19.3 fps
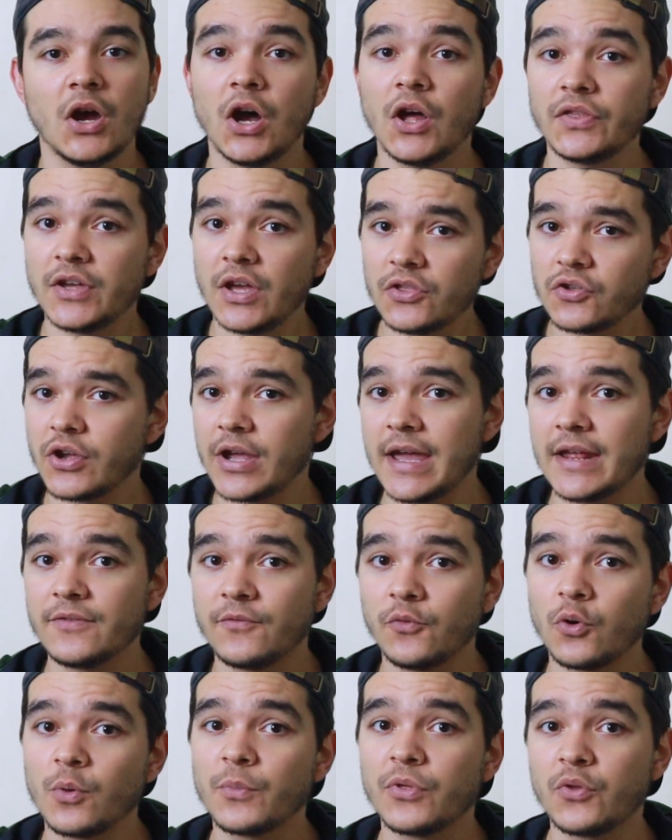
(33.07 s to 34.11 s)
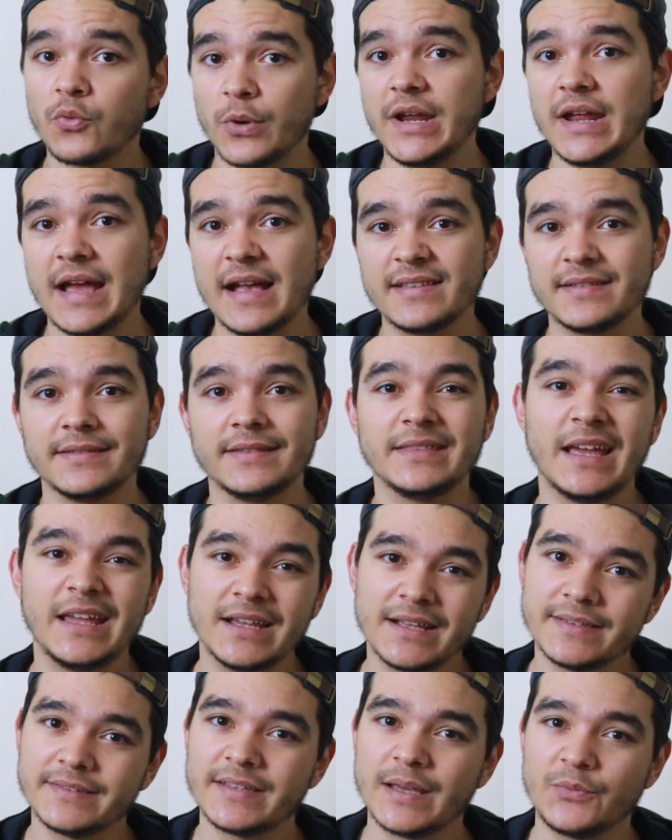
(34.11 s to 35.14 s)
On the other hand, Form 3 has a
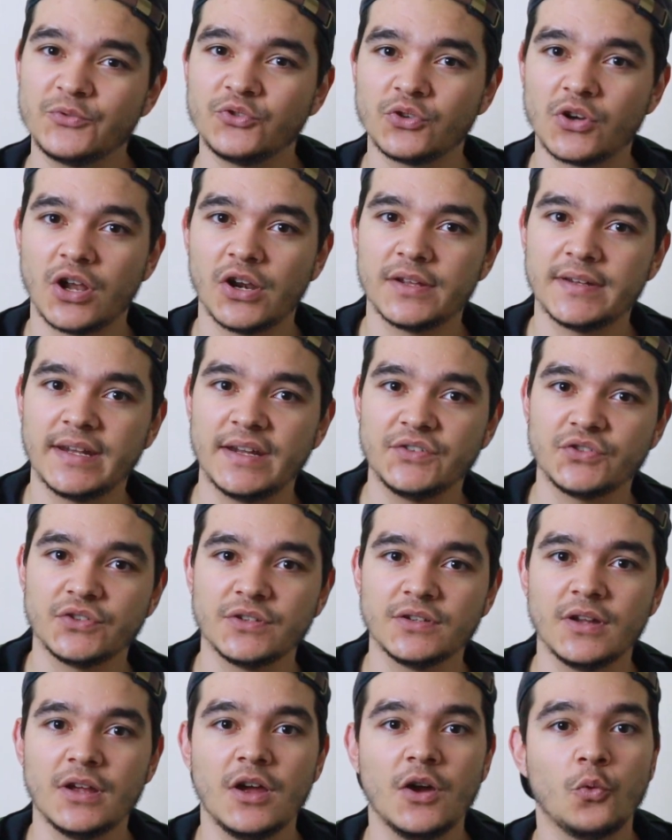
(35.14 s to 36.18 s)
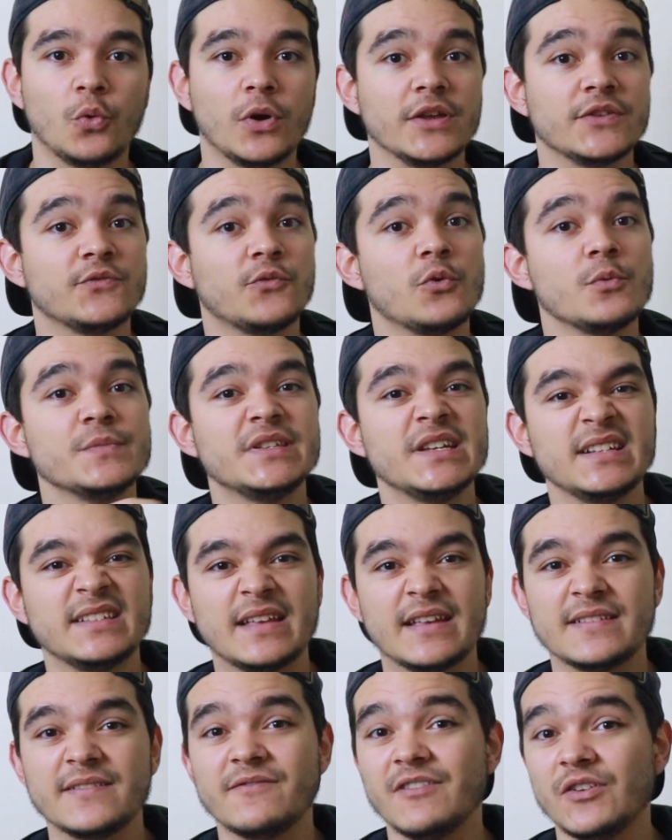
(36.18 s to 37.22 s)
light conceptual connotation, whereas Form 6
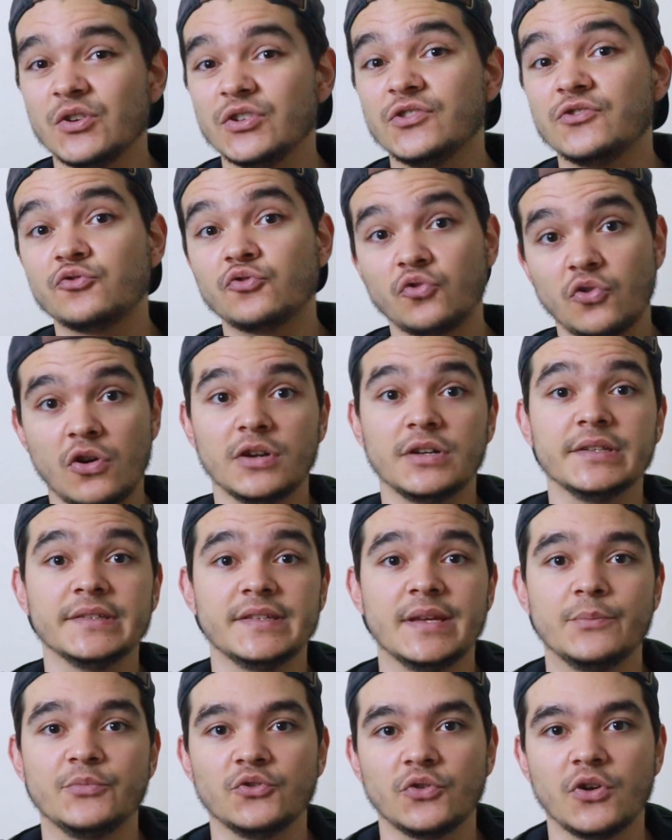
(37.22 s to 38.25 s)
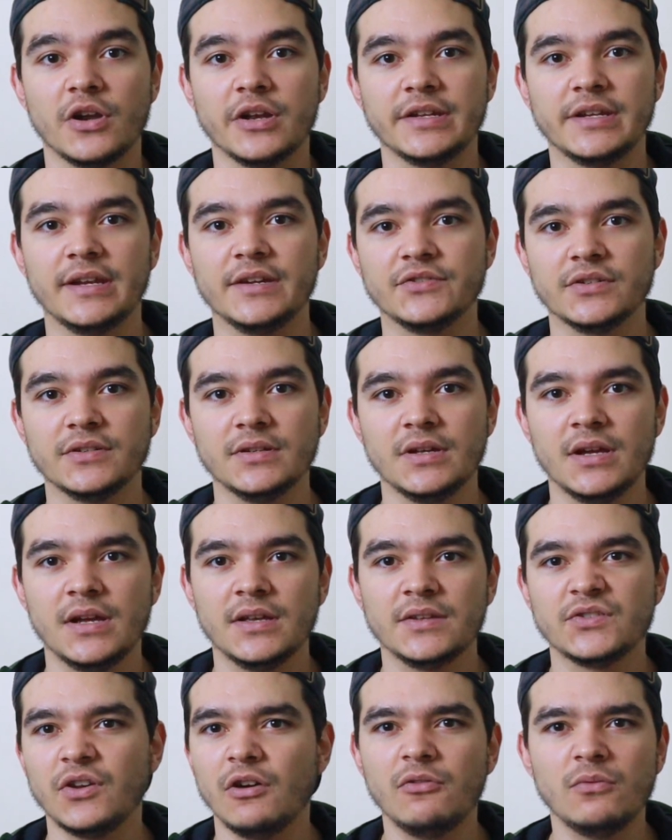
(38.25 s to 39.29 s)
has a very strong conceptual connotation.
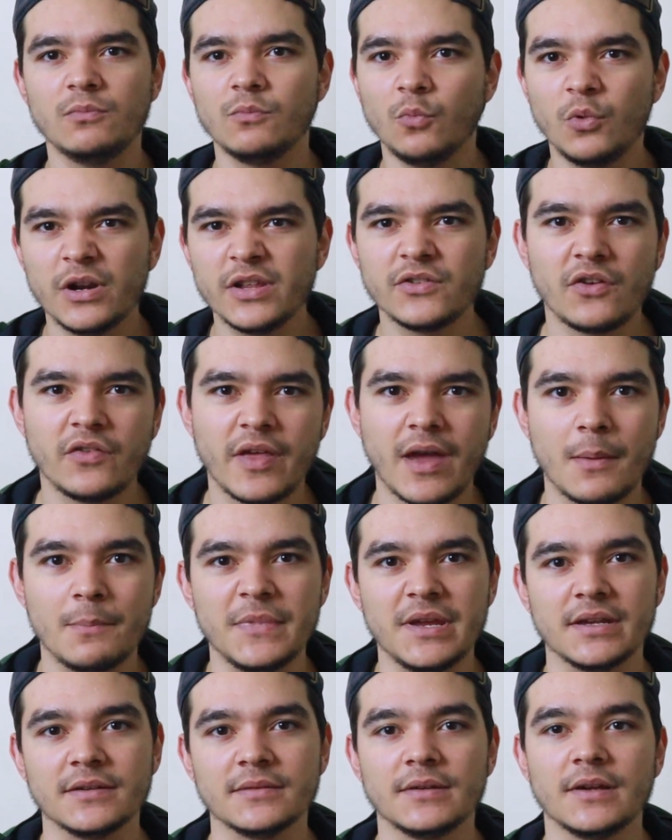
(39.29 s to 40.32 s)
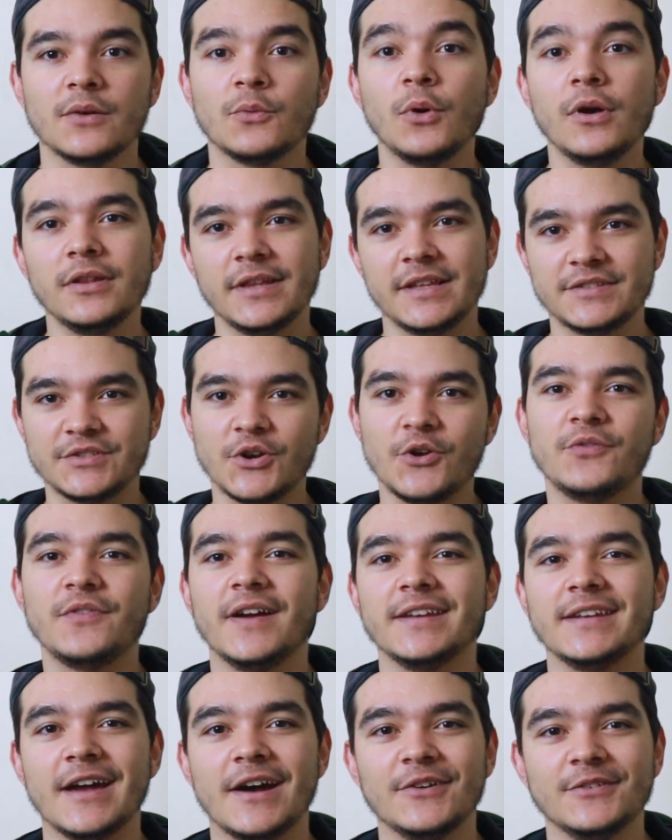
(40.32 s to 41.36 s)
So what does all that mean? Well, let's go
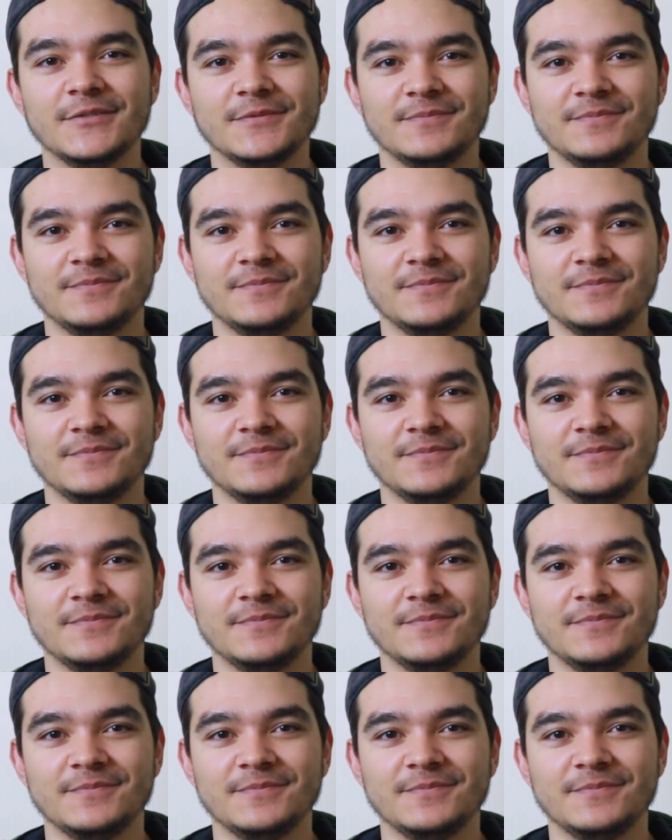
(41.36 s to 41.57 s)
find out.